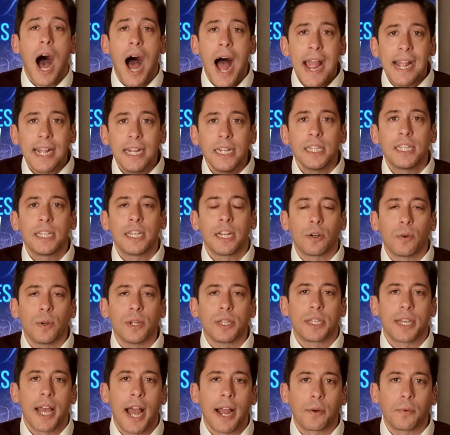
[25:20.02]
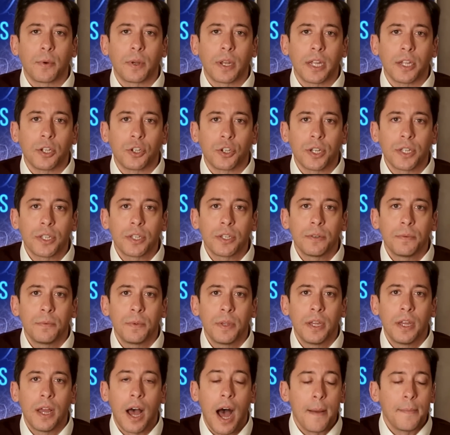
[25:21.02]
I consider it sacrilegious.
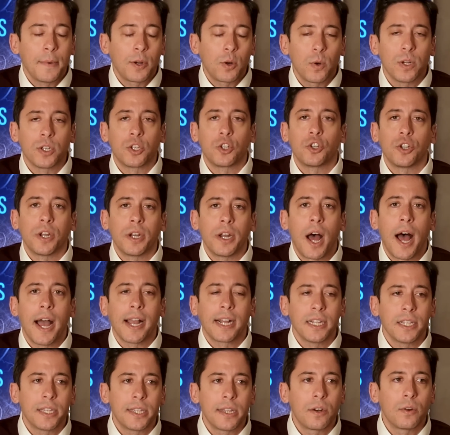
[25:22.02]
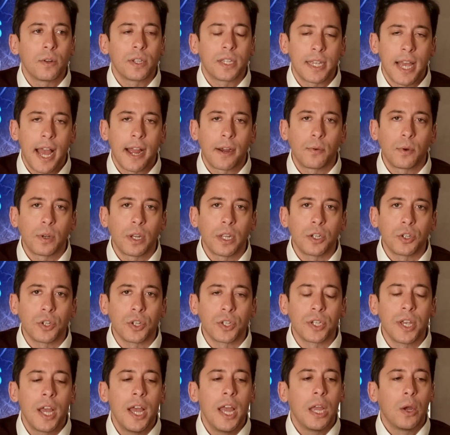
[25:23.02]
I'm a Christian. I consider it
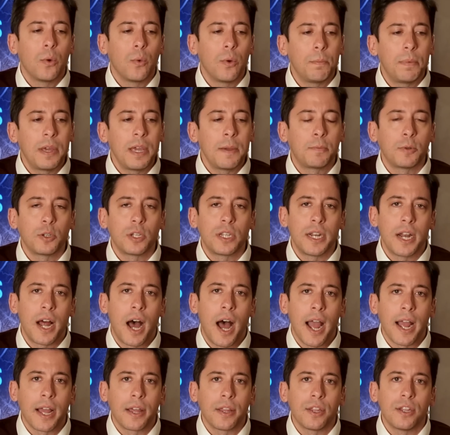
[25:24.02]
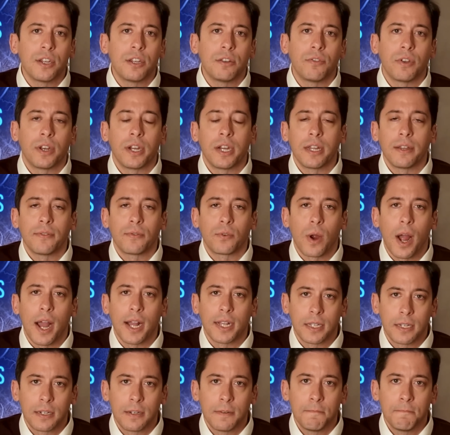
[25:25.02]
sacrilegious when people deny the divinity of
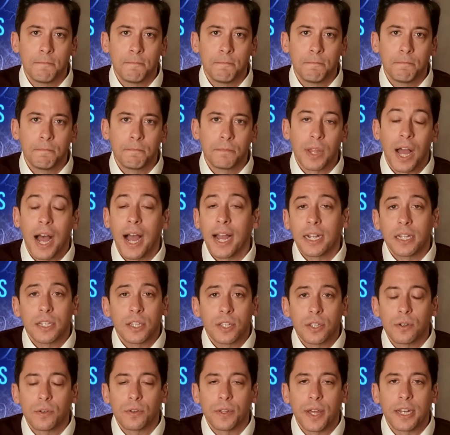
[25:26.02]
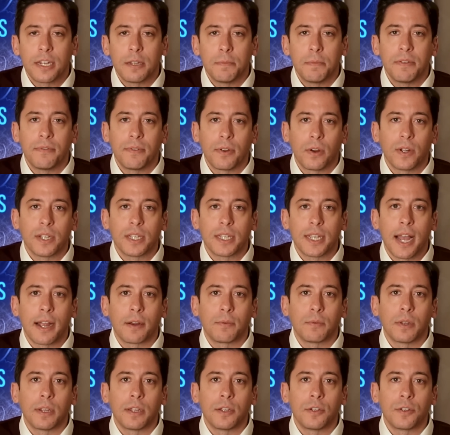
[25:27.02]
Christ. I consider that to be very
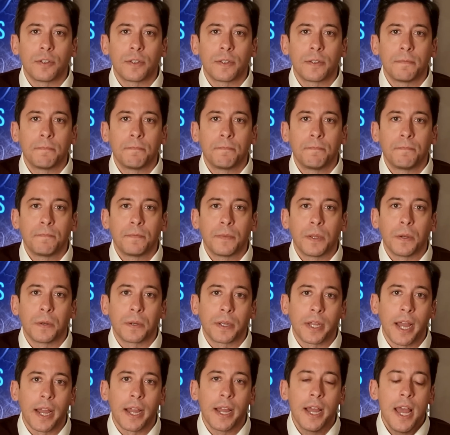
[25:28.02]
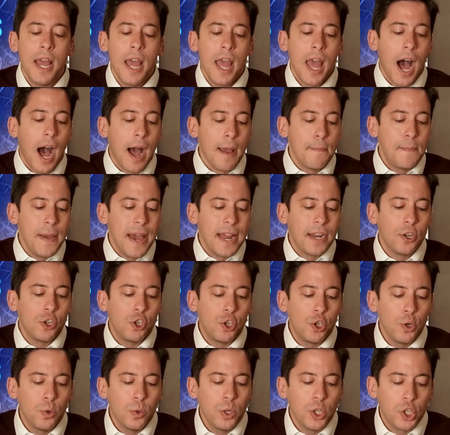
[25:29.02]
sacrilegious. Okay? I bet a
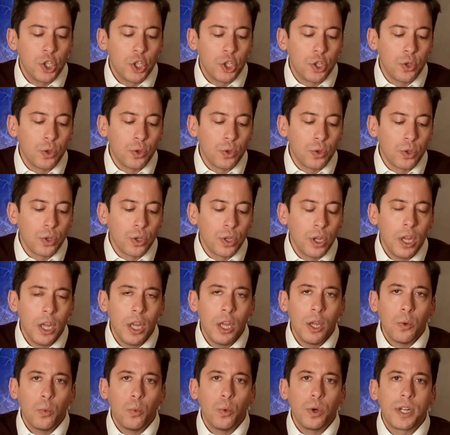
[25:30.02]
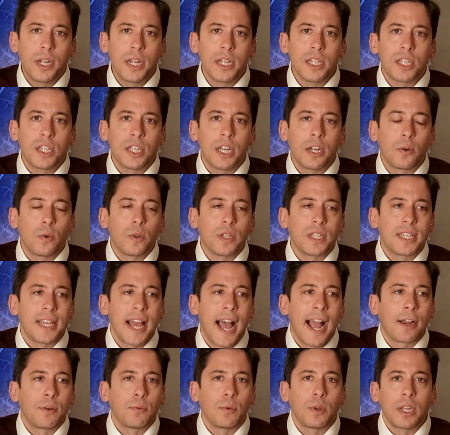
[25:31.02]
Jewish student would consider it
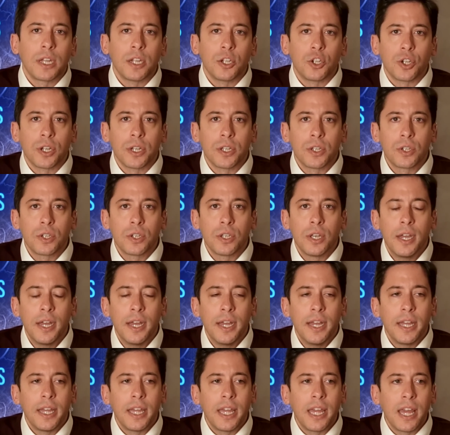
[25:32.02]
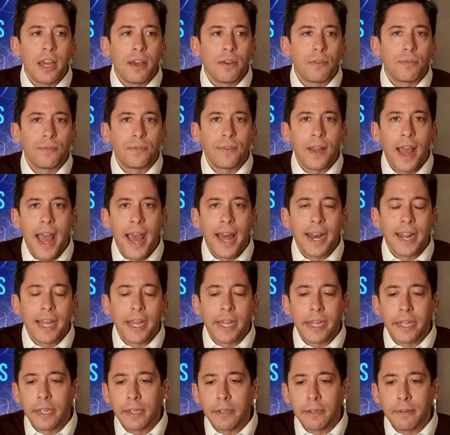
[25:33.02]
sacrilegious if at
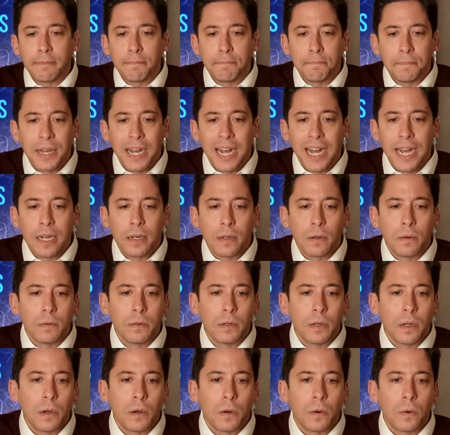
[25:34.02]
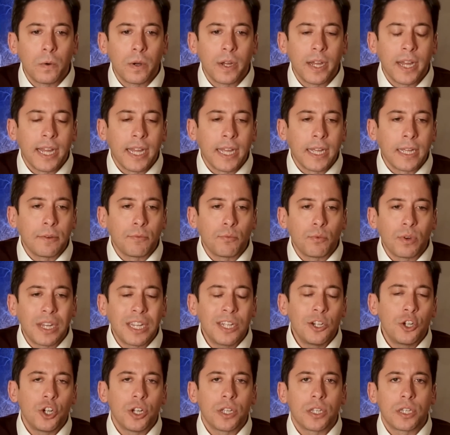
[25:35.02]
a, I don't know, a
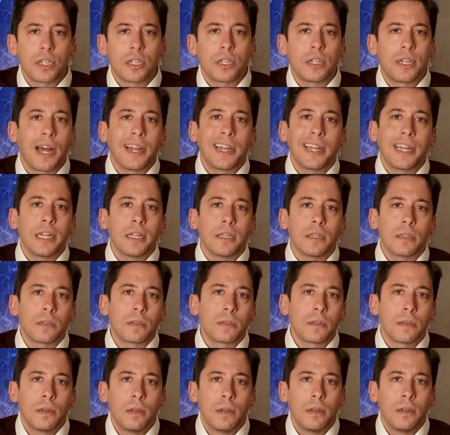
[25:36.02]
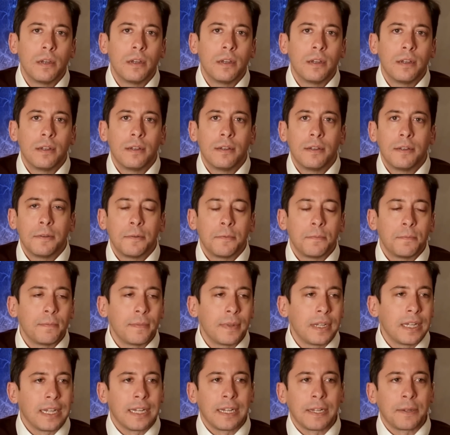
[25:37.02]
religious studies
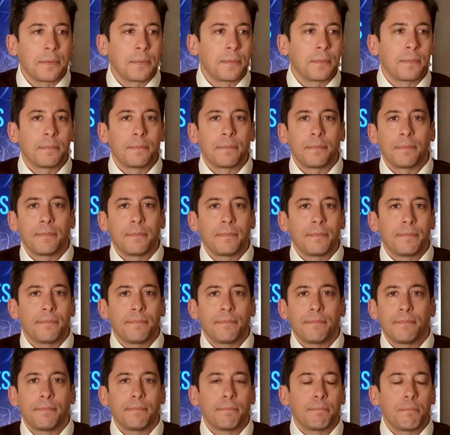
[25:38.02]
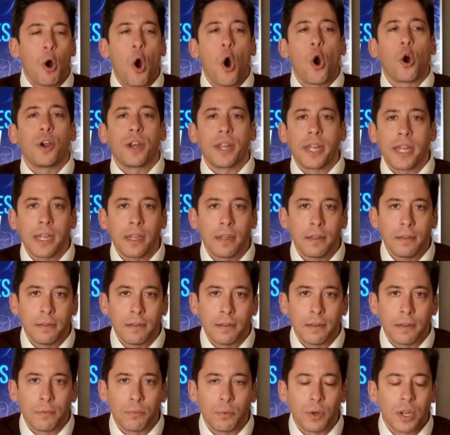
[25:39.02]
uh, party,
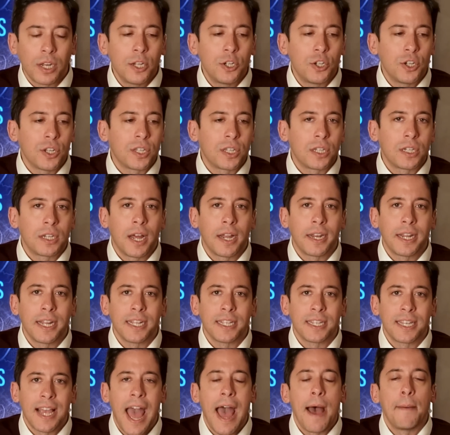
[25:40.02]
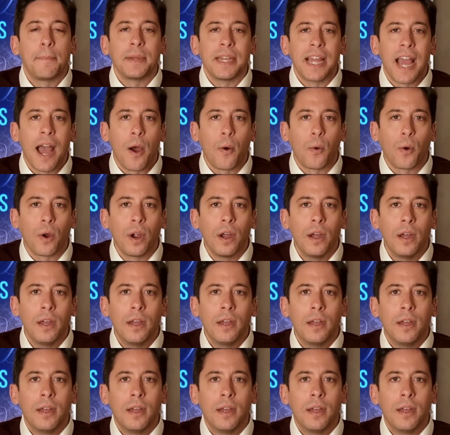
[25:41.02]
a religious studies happy hour,